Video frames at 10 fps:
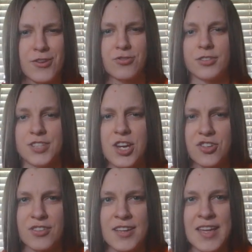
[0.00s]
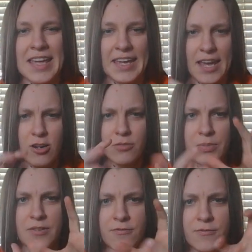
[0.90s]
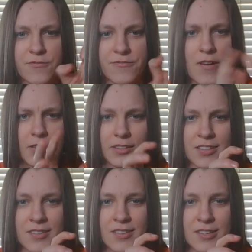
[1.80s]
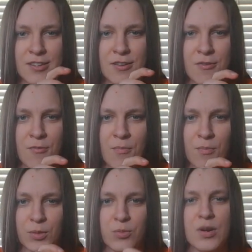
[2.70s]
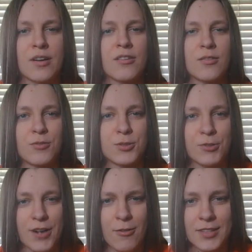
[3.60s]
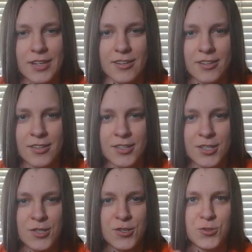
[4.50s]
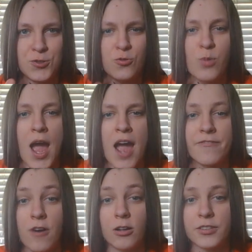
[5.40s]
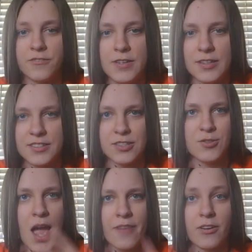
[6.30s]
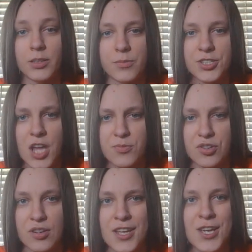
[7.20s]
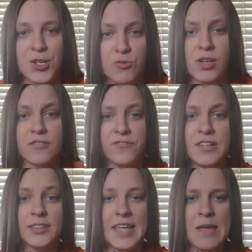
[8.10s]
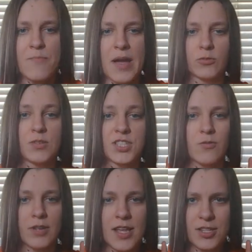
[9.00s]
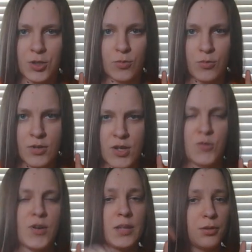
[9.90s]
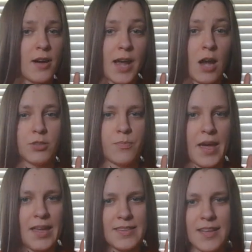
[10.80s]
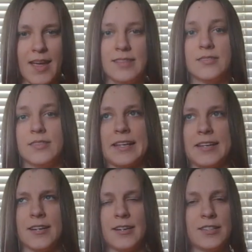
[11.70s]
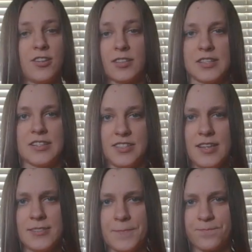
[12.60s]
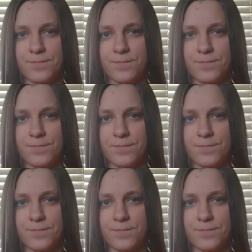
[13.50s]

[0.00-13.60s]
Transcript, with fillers: visualization cannot be felt. But when we're out there, you have all the feeling states, you have all the perception. You can feel the impact when someone hits you. You can block out the pain, and, like, it's not gonna exist